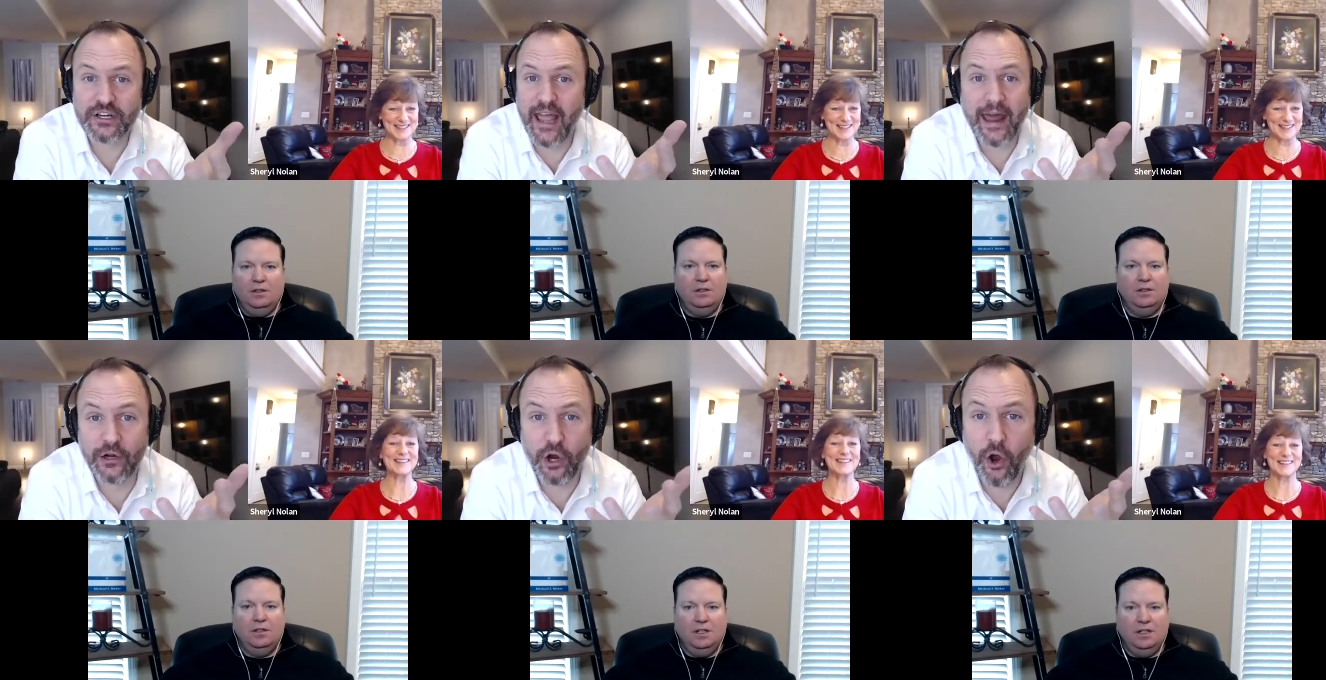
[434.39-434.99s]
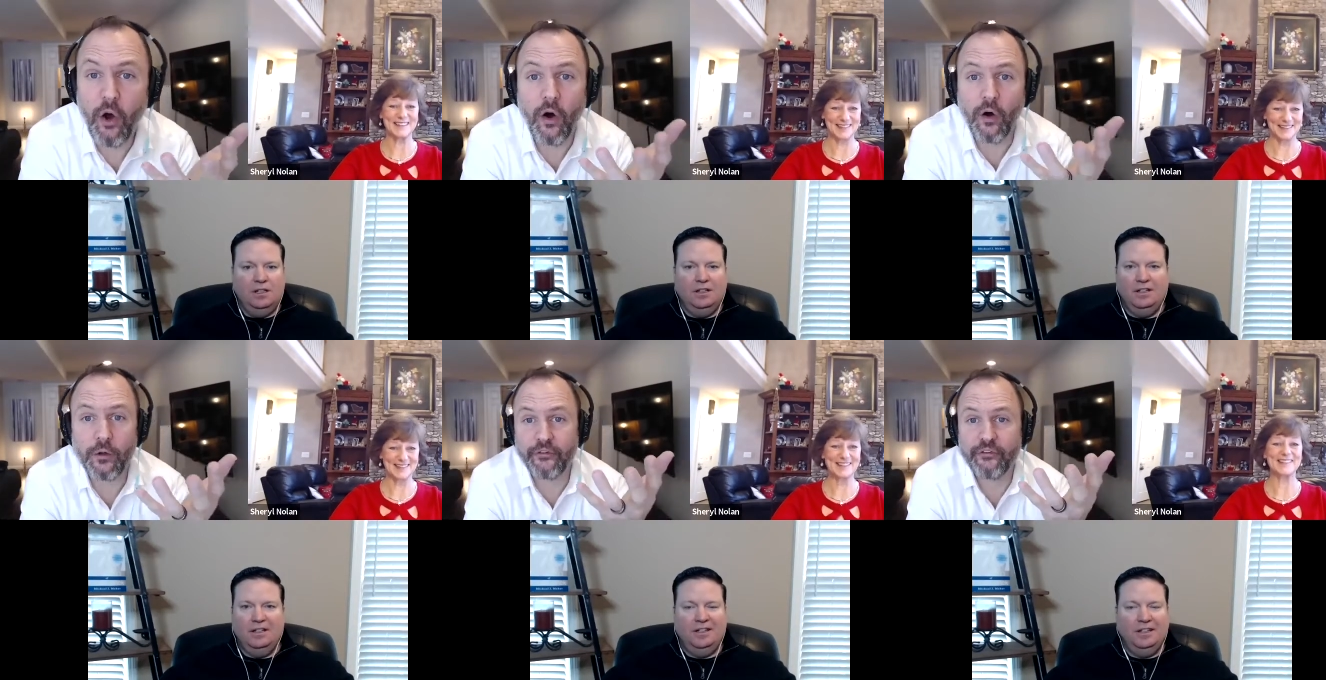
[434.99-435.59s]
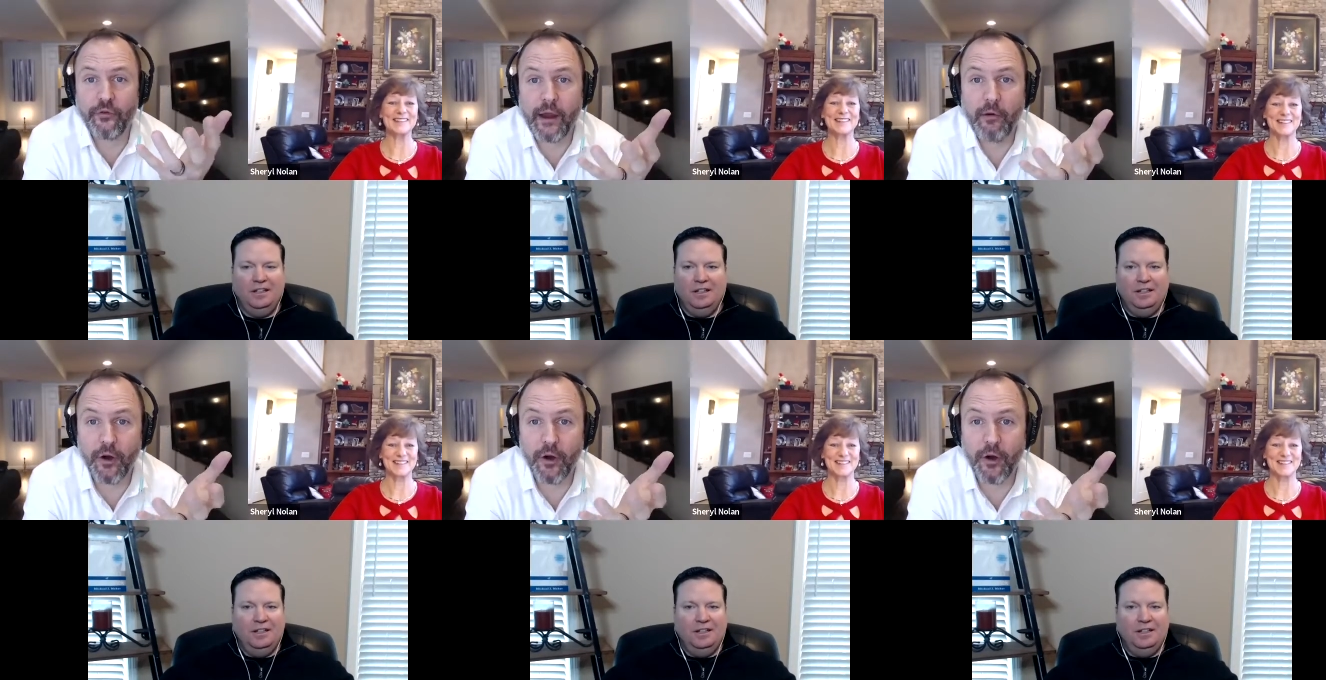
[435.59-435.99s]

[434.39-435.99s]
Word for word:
Speaker 1: hadn't called. And so they